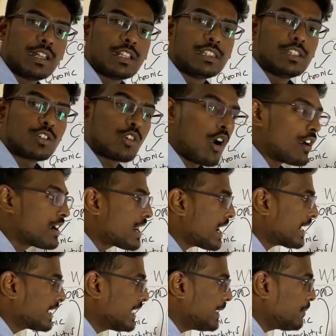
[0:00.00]
the
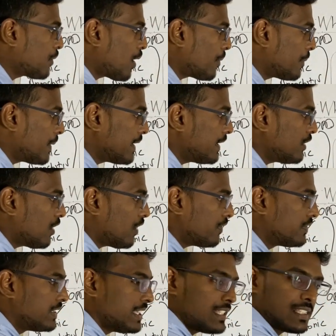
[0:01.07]
contracting property
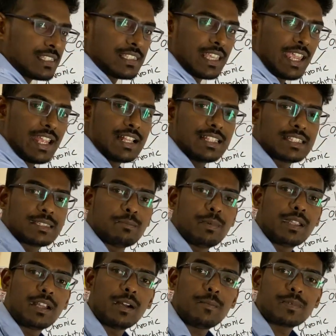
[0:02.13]
of these cells
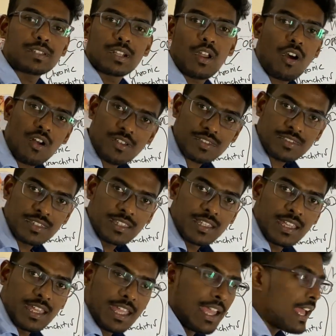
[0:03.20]
becomes lost,
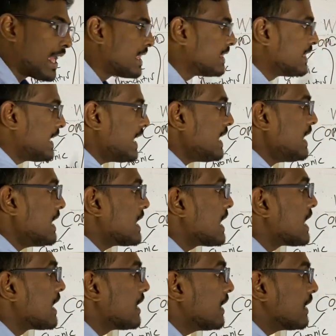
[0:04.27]
and then
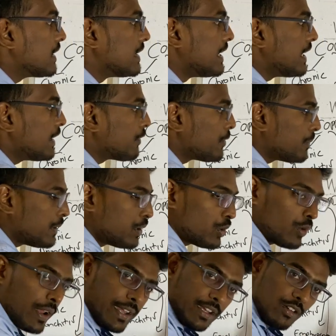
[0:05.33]
there will be no
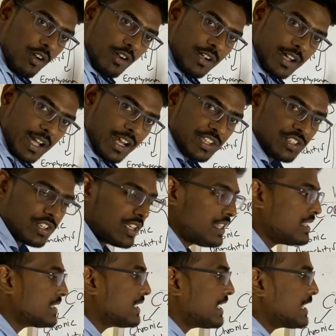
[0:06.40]
any
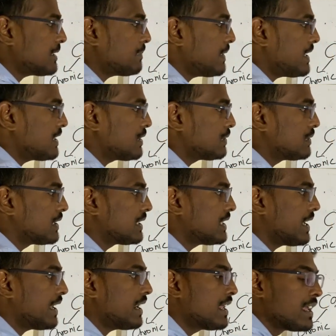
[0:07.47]
contractions takes place over
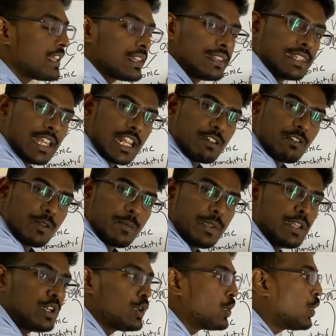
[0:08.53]
there. There will
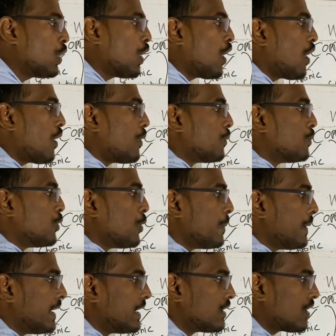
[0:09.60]
be no
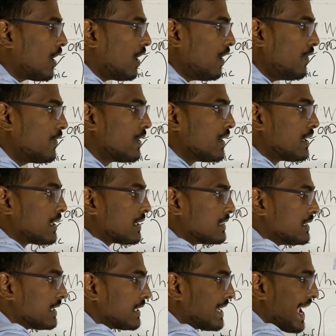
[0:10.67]
movement of
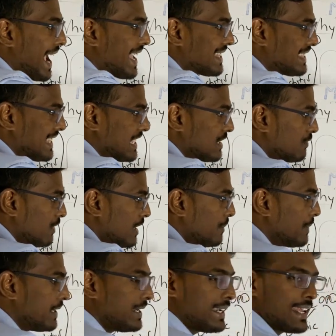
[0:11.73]
the gases will
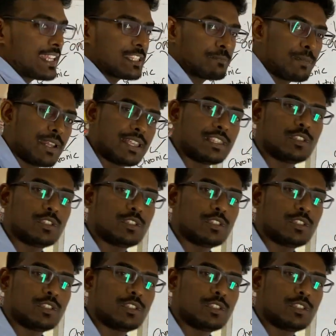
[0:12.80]
be takes place